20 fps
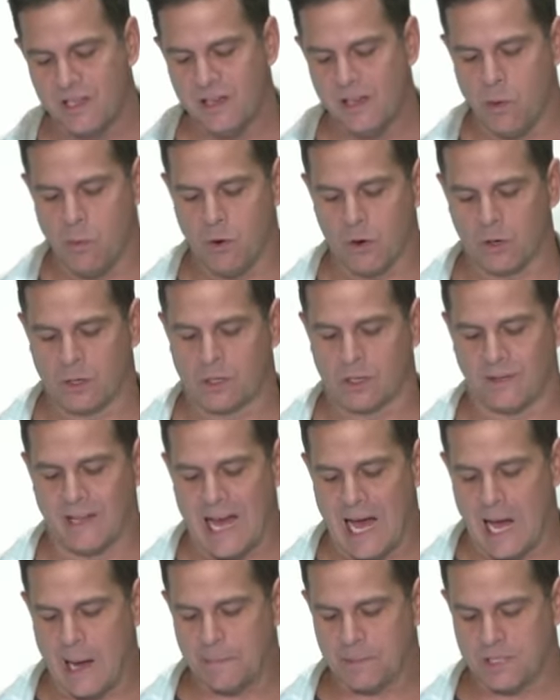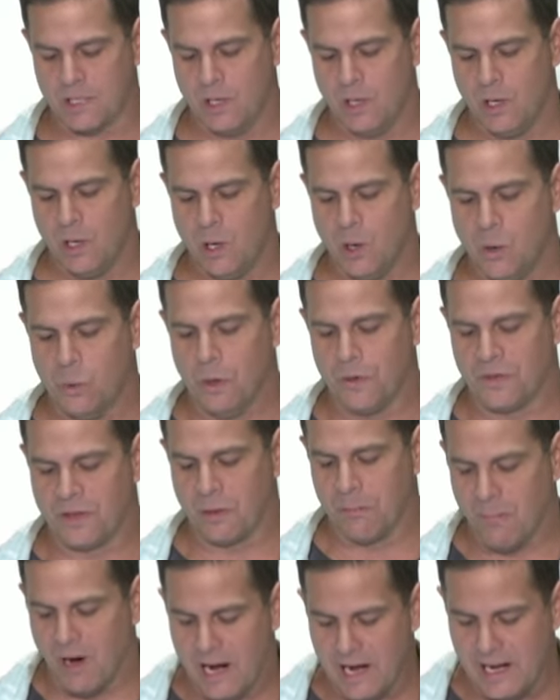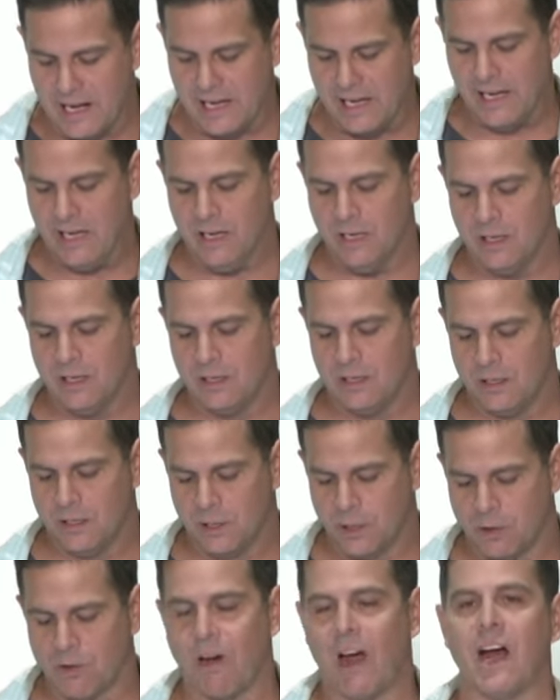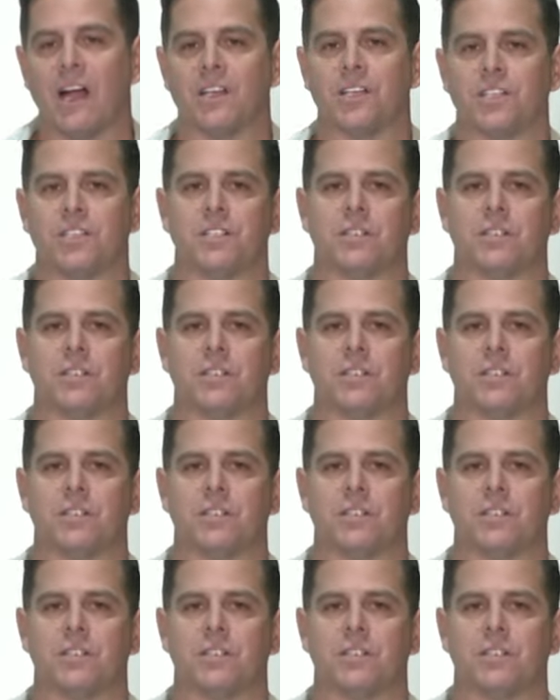it will collapse with a mighty crash.